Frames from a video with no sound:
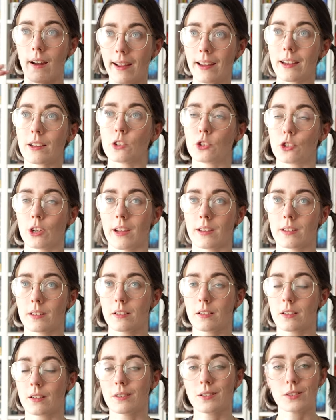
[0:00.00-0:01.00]
I
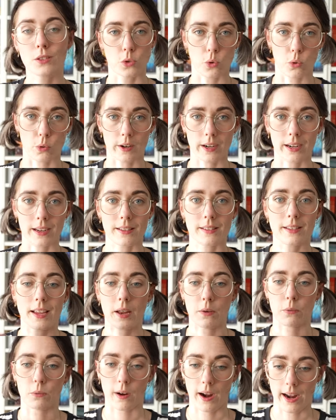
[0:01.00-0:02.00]
ingest stories
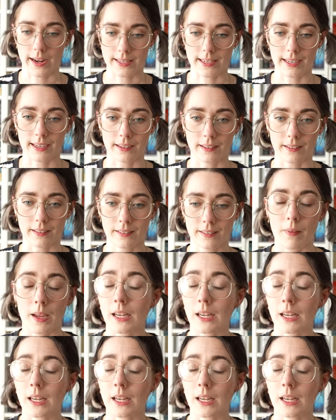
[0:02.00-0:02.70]
and writing.